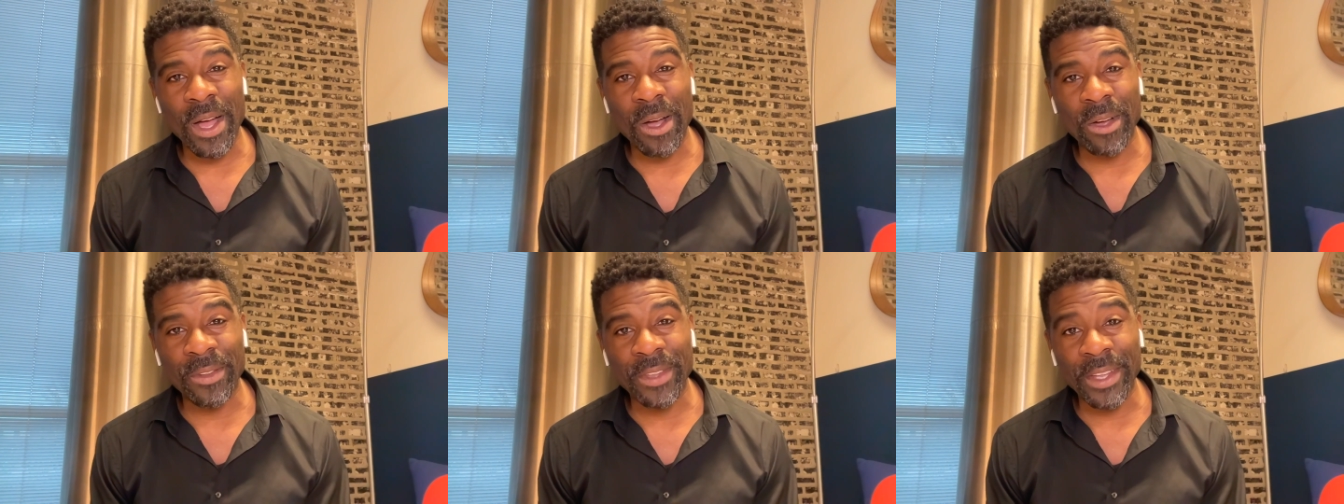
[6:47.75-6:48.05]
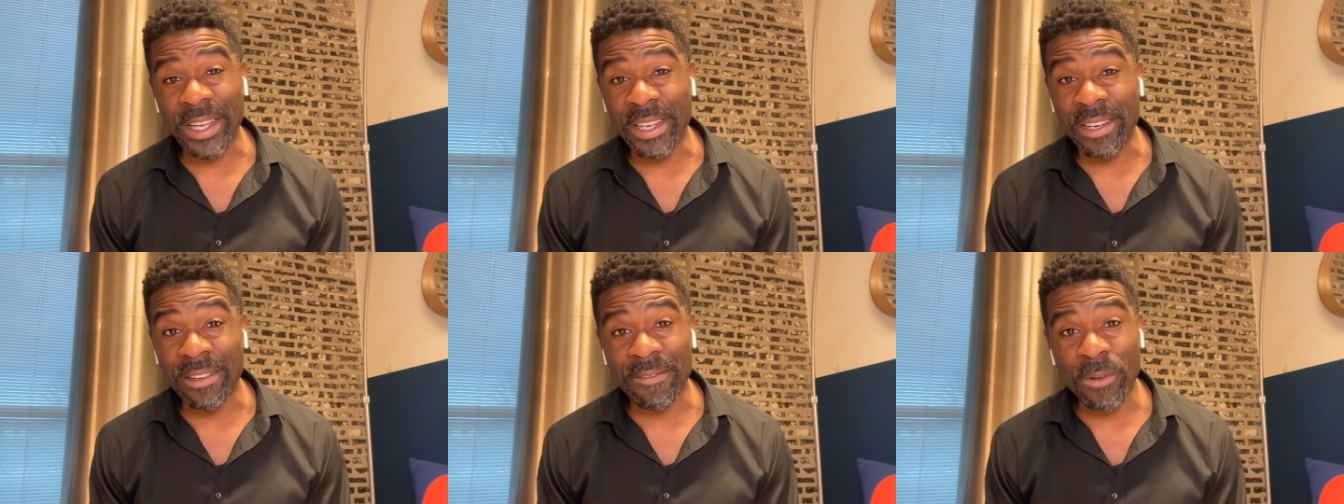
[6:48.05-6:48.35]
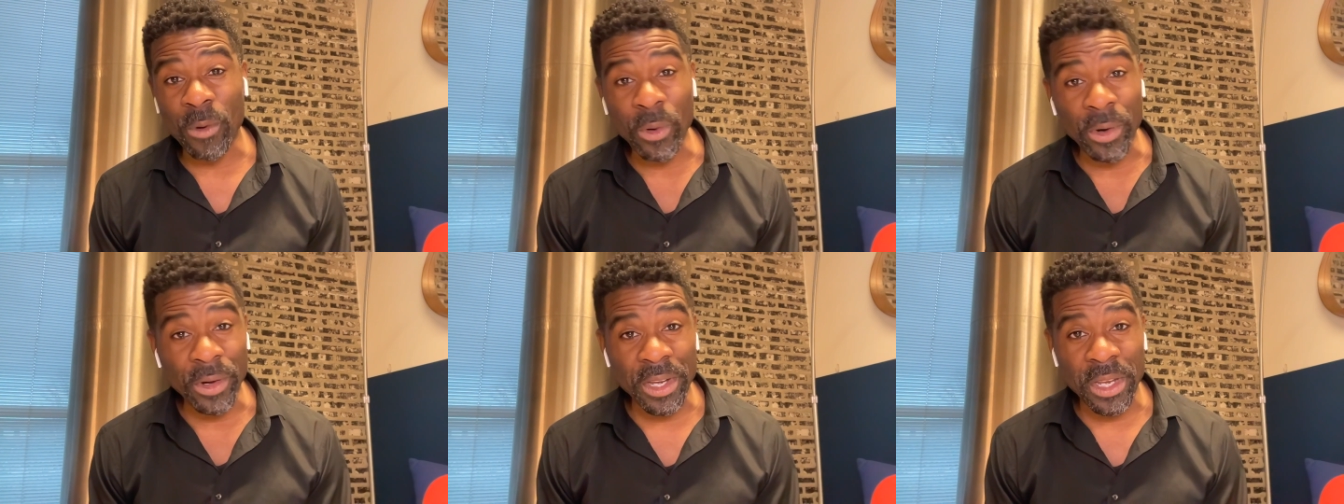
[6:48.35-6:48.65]
they couldn't
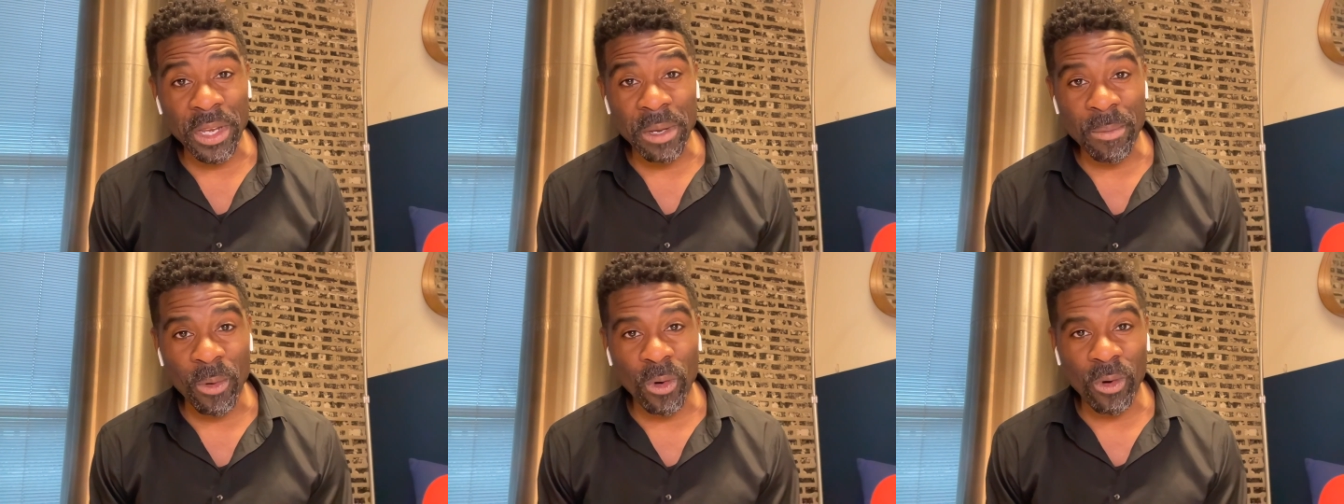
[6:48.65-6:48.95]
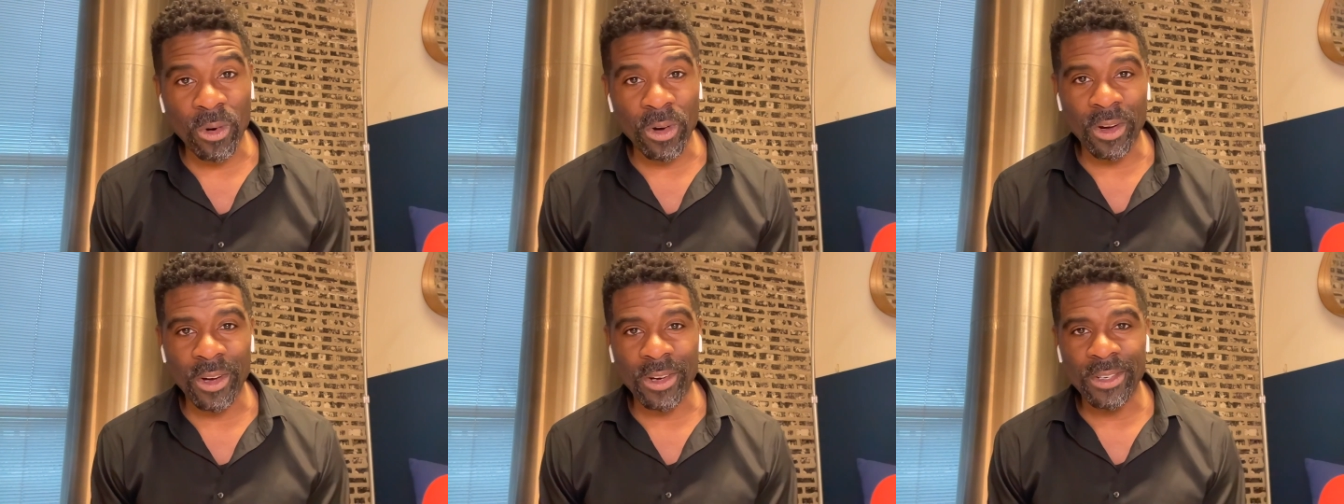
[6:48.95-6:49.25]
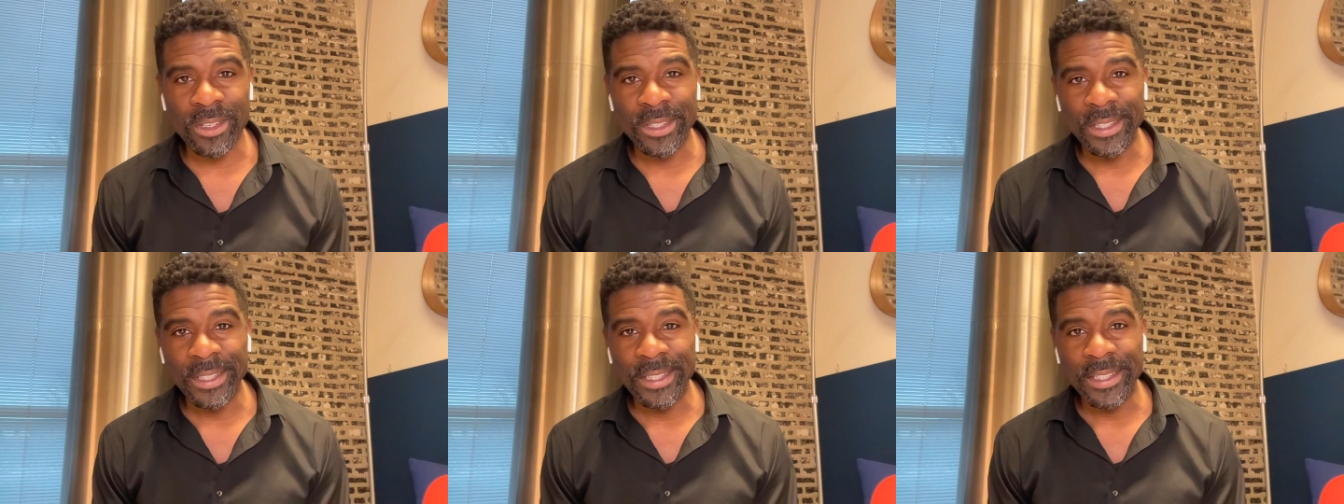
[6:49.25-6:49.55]
afford it anymore,
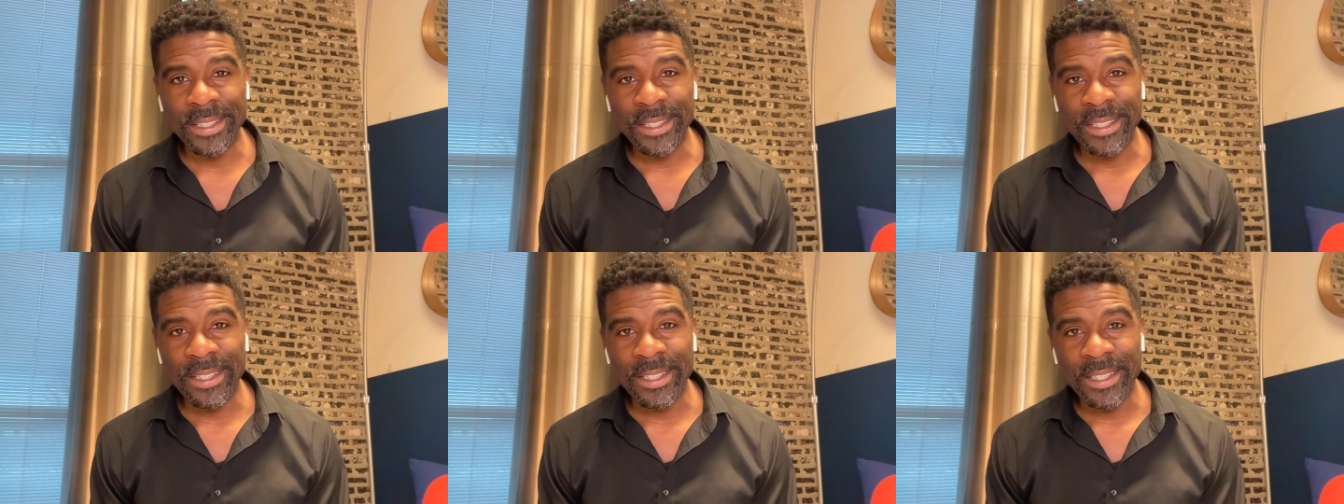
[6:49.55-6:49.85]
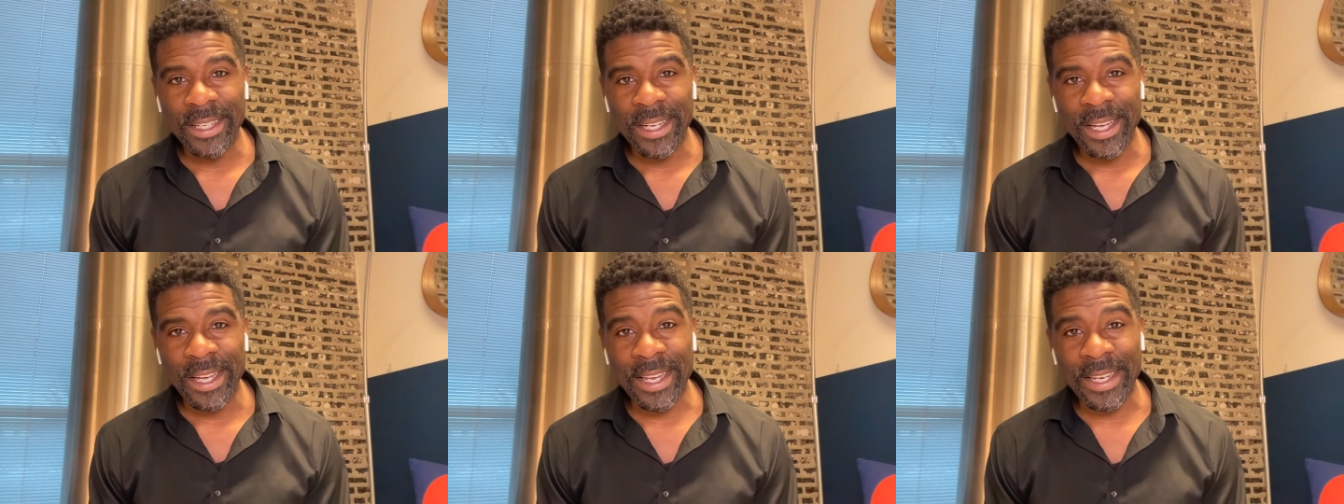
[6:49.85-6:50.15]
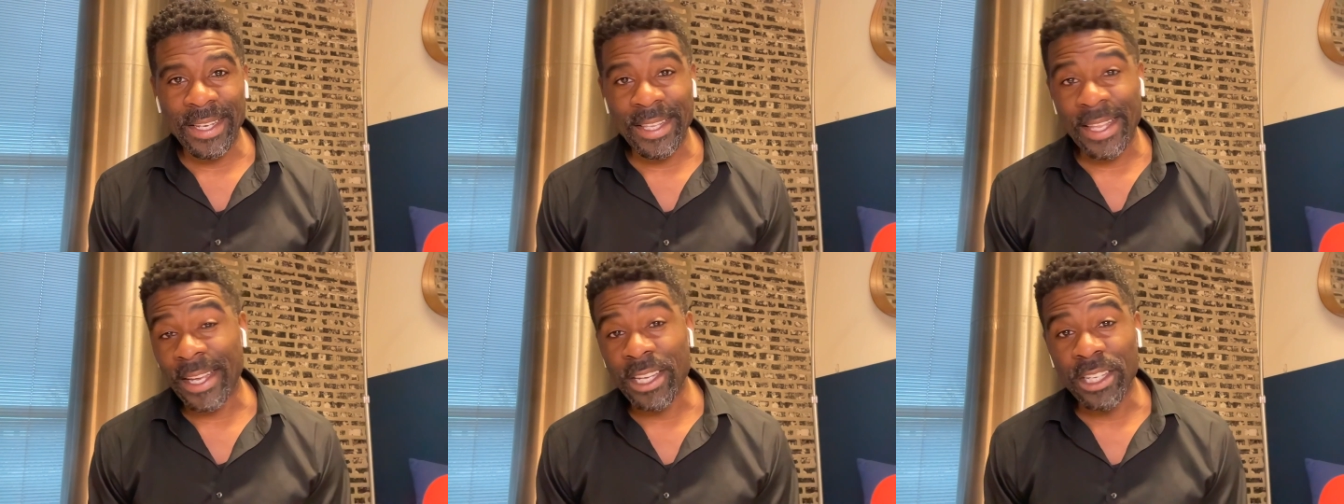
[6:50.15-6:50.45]
and
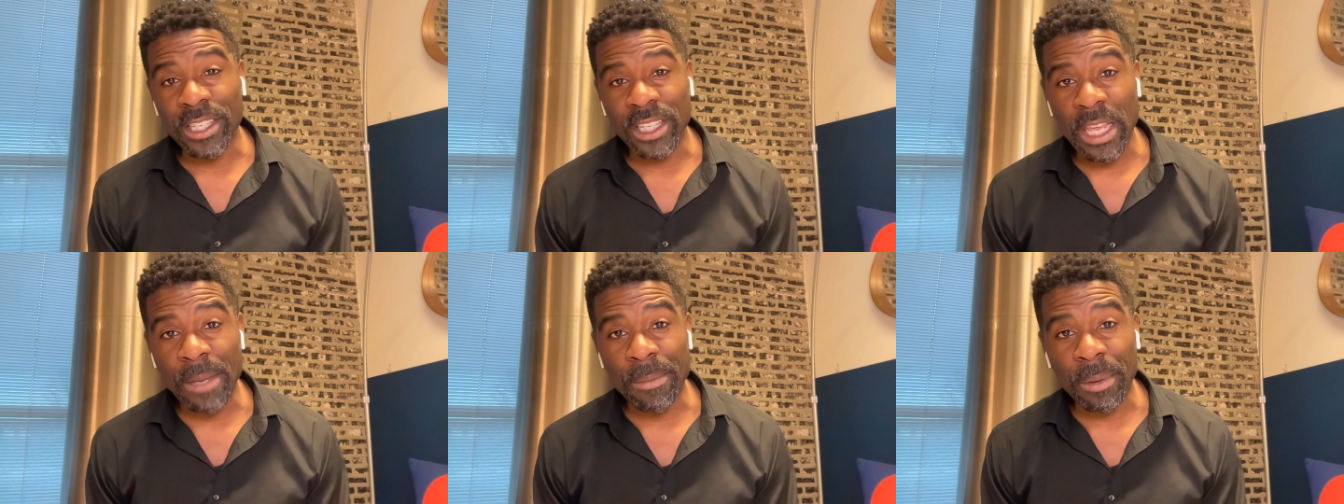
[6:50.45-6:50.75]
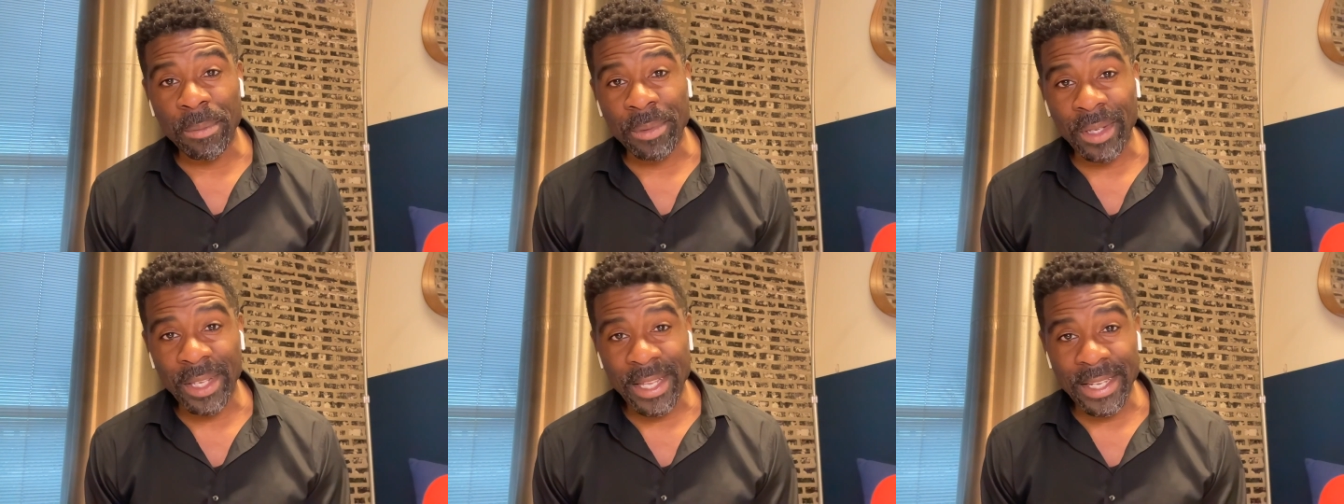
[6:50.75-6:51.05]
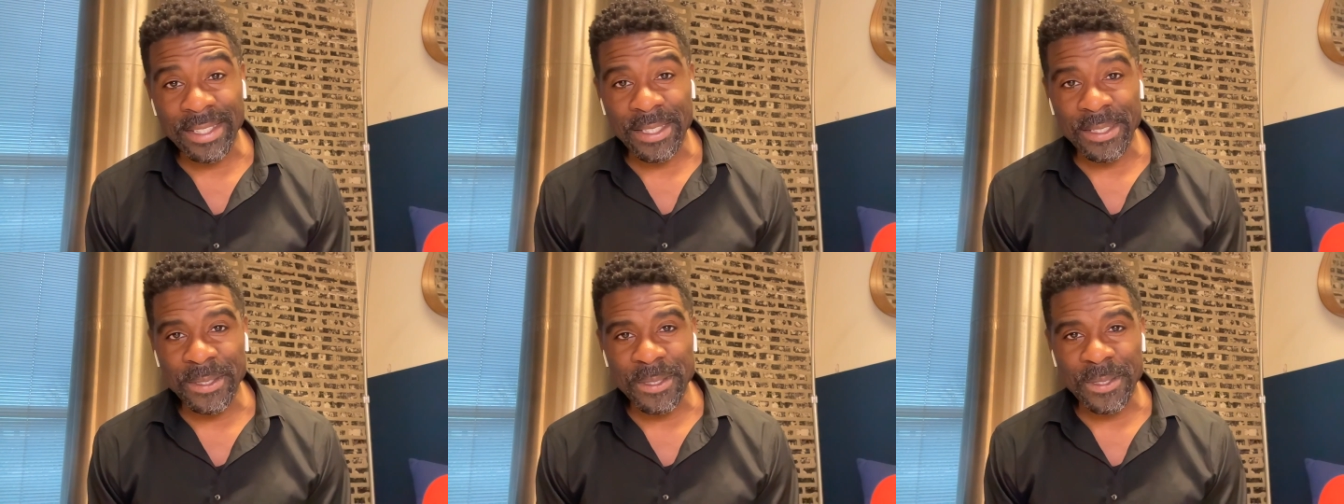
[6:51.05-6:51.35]
they couldn't keep up the
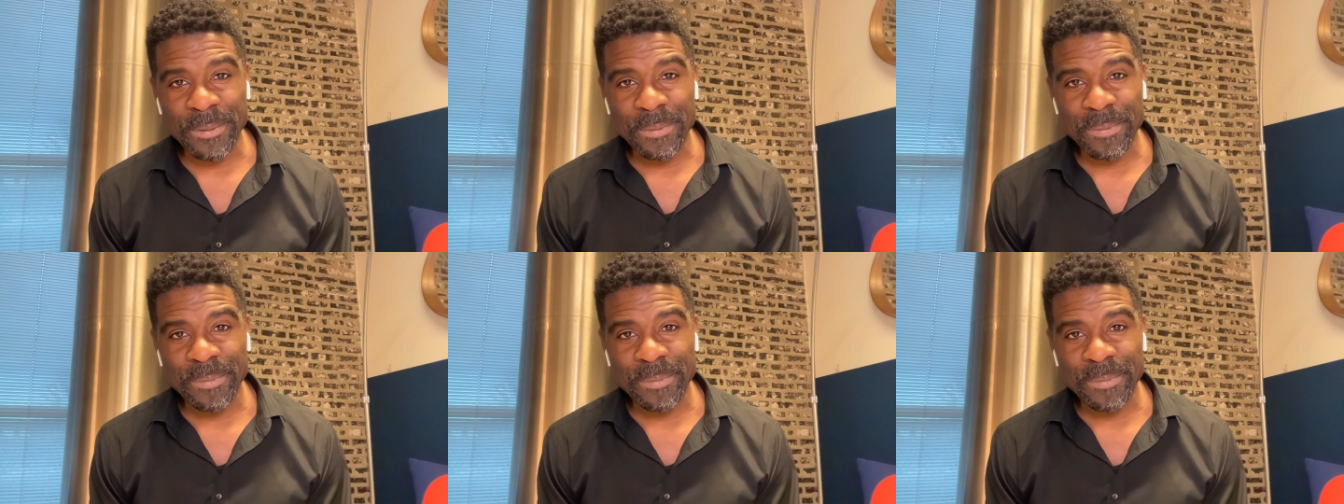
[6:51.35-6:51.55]
lessons.